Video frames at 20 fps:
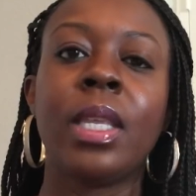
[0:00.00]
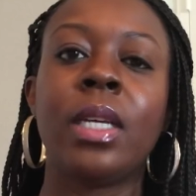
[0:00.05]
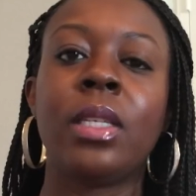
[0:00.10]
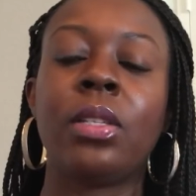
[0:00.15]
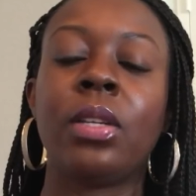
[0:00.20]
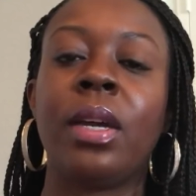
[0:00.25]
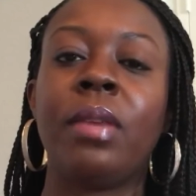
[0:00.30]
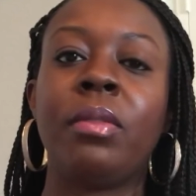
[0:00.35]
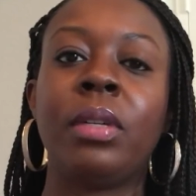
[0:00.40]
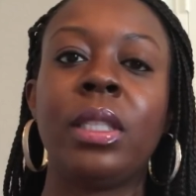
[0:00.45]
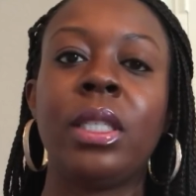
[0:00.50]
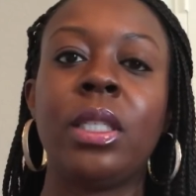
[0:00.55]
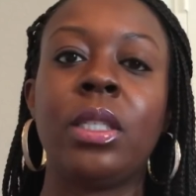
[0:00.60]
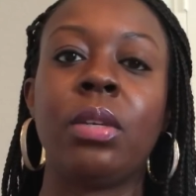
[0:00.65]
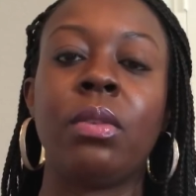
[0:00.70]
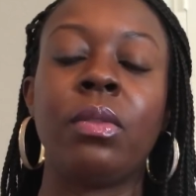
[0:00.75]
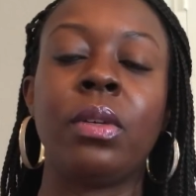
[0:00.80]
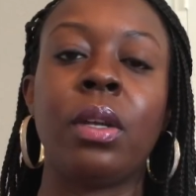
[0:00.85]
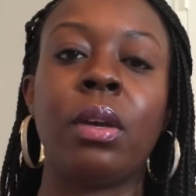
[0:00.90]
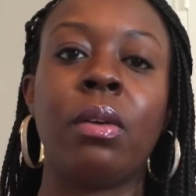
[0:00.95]
So I really
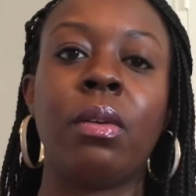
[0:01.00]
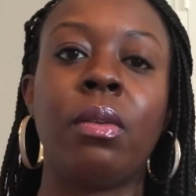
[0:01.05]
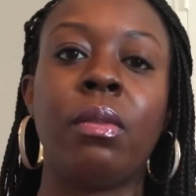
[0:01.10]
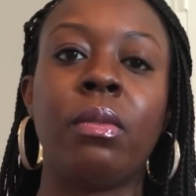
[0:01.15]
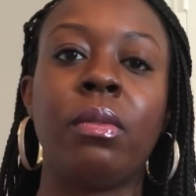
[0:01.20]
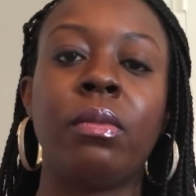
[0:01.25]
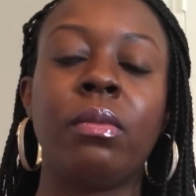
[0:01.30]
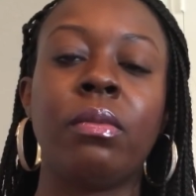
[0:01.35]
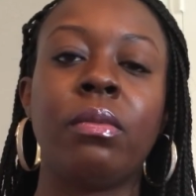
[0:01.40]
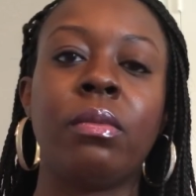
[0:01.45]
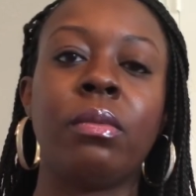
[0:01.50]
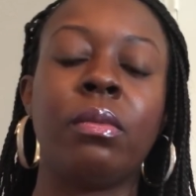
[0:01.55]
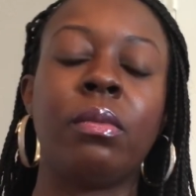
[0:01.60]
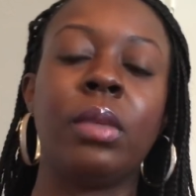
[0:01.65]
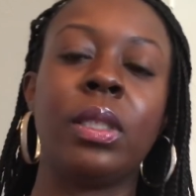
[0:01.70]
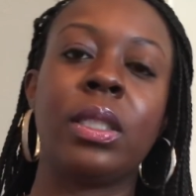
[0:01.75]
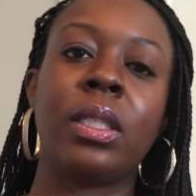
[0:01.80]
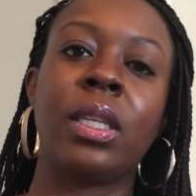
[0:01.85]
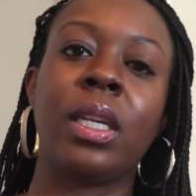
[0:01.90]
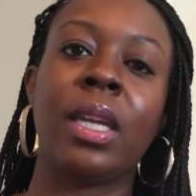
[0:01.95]
don't know
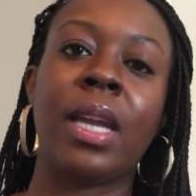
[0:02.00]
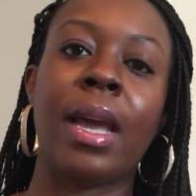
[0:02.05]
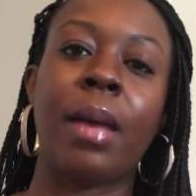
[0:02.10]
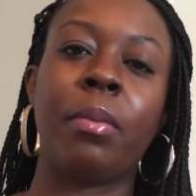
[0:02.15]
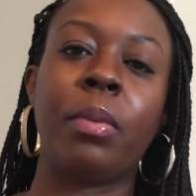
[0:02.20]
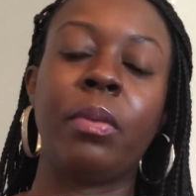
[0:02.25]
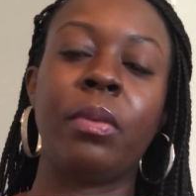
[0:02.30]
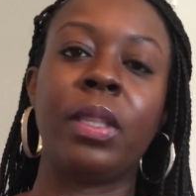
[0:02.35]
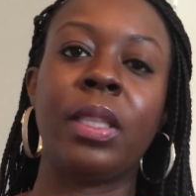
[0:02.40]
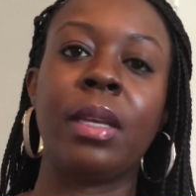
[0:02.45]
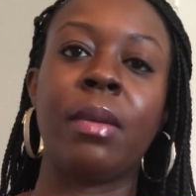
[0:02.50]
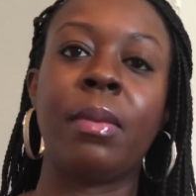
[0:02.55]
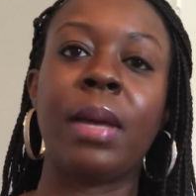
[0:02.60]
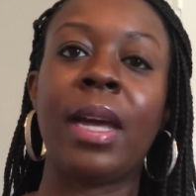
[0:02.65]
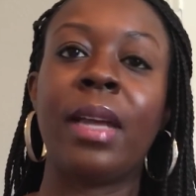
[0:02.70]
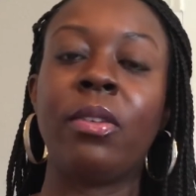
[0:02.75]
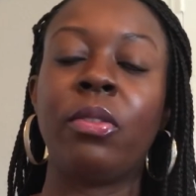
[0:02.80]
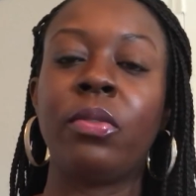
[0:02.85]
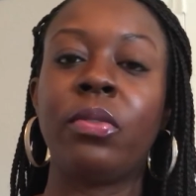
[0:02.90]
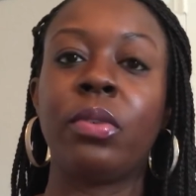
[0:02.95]
what's gonna happen with them.
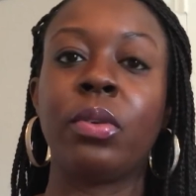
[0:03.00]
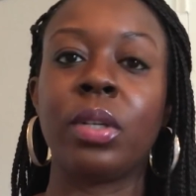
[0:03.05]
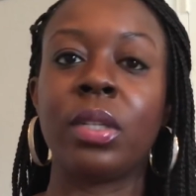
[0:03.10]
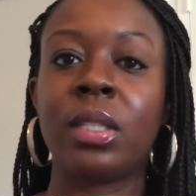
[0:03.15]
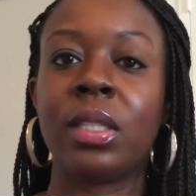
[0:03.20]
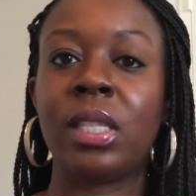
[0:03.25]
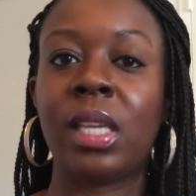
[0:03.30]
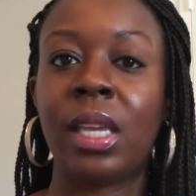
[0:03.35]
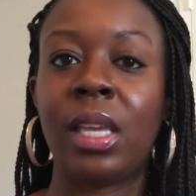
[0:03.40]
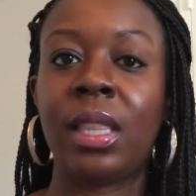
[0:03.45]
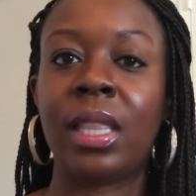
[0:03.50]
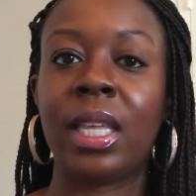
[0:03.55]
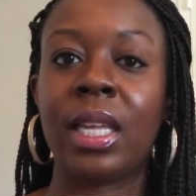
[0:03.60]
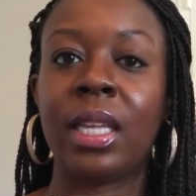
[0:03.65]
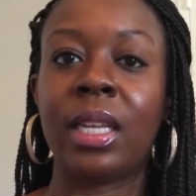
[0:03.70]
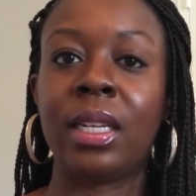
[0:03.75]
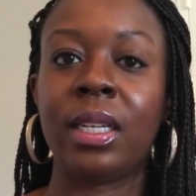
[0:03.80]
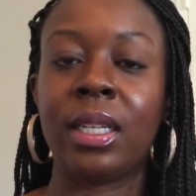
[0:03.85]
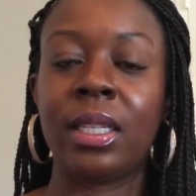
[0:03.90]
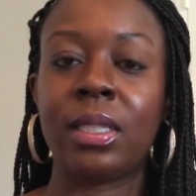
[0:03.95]
I don't foresee
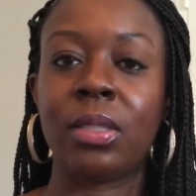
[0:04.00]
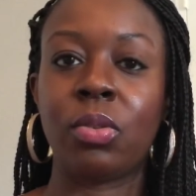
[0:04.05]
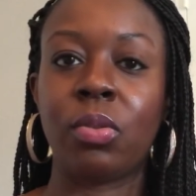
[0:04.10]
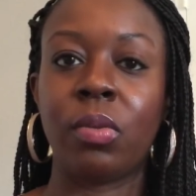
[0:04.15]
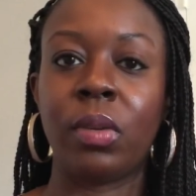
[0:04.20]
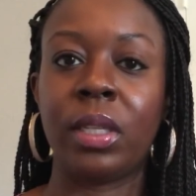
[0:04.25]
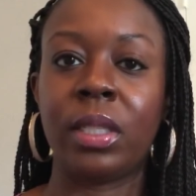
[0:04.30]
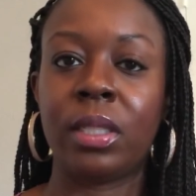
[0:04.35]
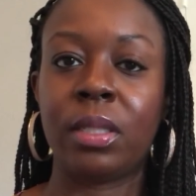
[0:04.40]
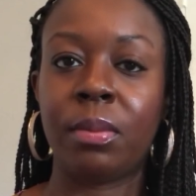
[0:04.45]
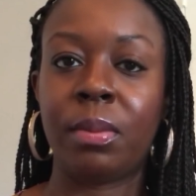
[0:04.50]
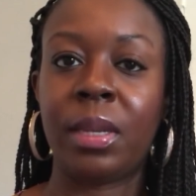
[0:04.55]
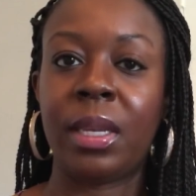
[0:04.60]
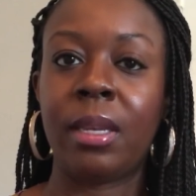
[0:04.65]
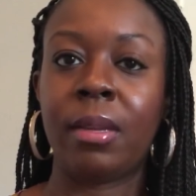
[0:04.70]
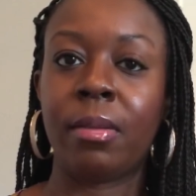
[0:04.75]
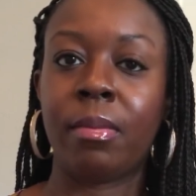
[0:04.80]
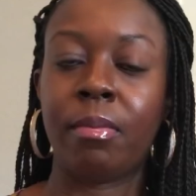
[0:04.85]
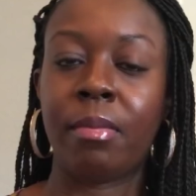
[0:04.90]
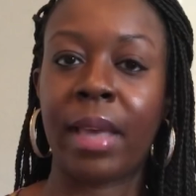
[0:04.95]
that it's going to
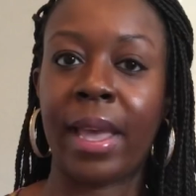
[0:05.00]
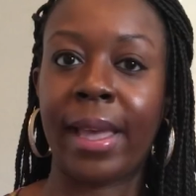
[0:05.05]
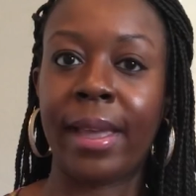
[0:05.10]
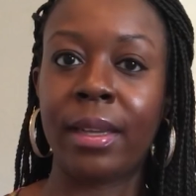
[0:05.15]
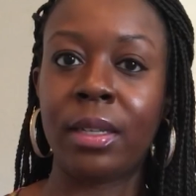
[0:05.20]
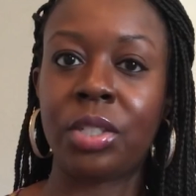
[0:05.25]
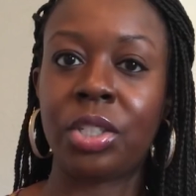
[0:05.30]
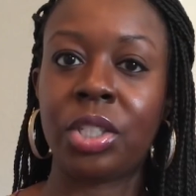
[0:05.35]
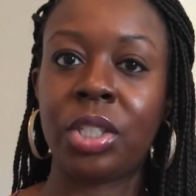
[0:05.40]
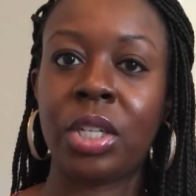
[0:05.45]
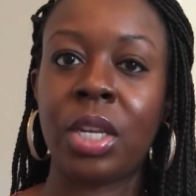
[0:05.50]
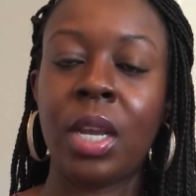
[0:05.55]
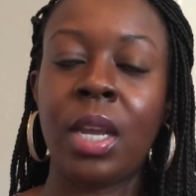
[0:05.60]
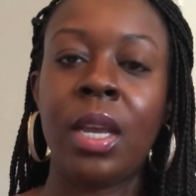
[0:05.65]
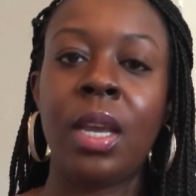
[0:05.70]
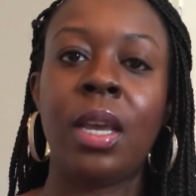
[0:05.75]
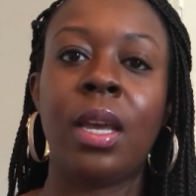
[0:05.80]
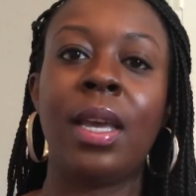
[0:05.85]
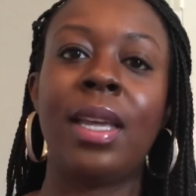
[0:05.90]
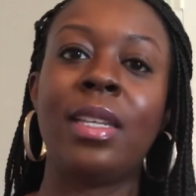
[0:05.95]
be a match.
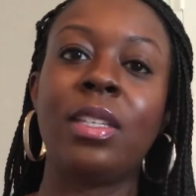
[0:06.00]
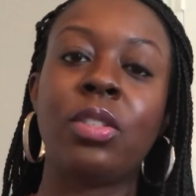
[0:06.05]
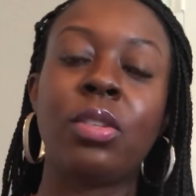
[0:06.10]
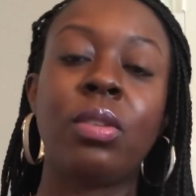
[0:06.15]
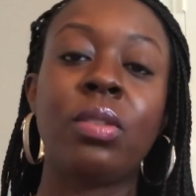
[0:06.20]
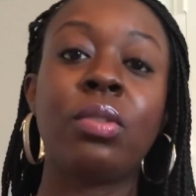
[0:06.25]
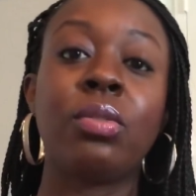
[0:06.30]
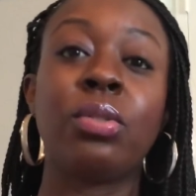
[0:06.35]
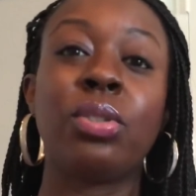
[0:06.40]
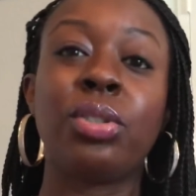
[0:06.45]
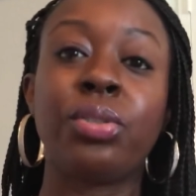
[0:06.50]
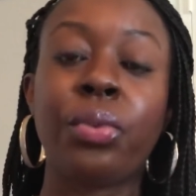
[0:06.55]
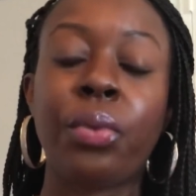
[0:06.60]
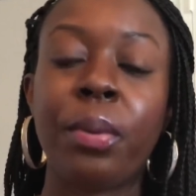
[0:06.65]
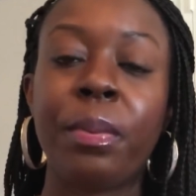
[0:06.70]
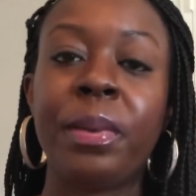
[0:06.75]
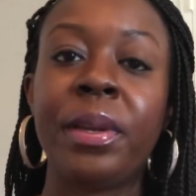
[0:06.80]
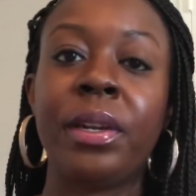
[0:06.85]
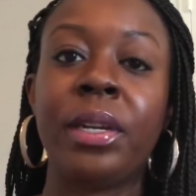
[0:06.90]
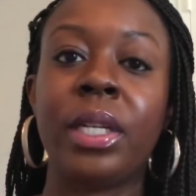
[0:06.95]
And it's also a
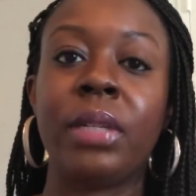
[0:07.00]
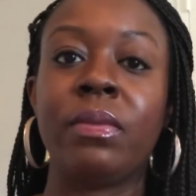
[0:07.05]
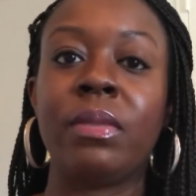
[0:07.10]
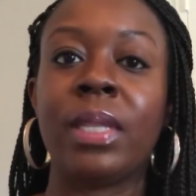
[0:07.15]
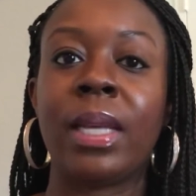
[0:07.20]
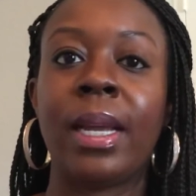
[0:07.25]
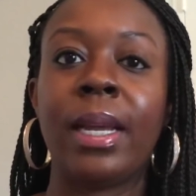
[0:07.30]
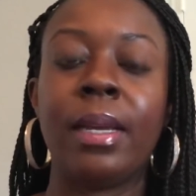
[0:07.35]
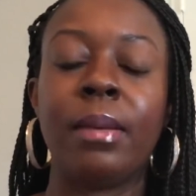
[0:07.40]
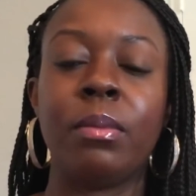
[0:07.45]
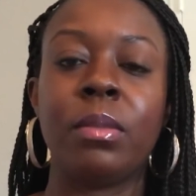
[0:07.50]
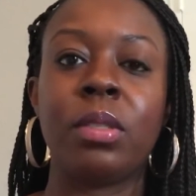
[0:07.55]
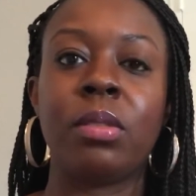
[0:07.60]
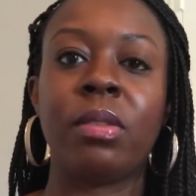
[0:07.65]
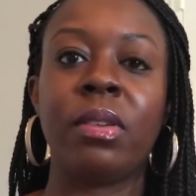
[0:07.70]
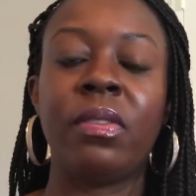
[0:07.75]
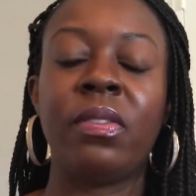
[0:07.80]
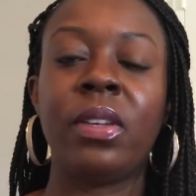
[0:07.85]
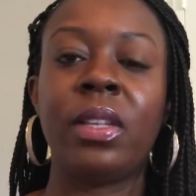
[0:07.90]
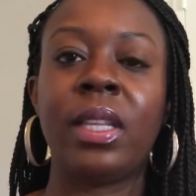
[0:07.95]
short period of time.
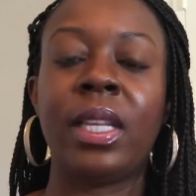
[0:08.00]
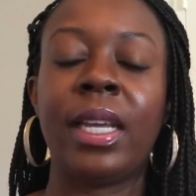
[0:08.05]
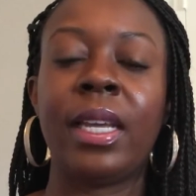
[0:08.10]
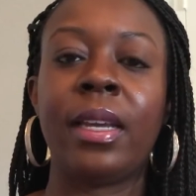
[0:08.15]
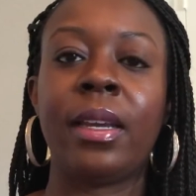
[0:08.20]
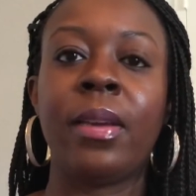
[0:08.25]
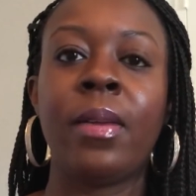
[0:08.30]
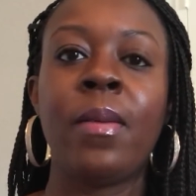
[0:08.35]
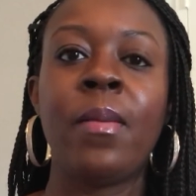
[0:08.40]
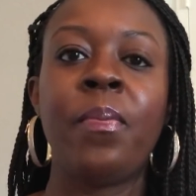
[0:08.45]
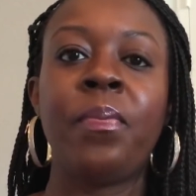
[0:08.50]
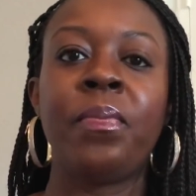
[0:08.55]
So I feel like